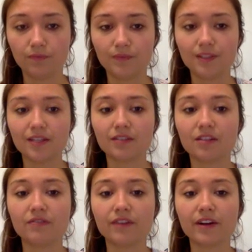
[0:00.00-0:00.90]
Since
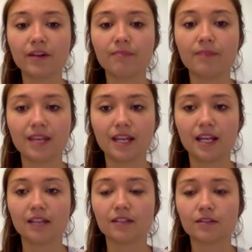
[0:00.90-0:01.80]
the very
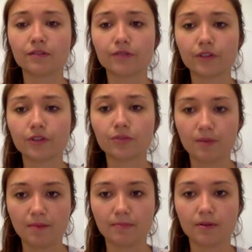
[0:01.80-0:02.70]
beginning, since the first
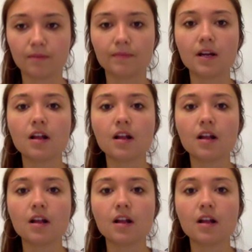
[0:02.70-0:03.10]
people,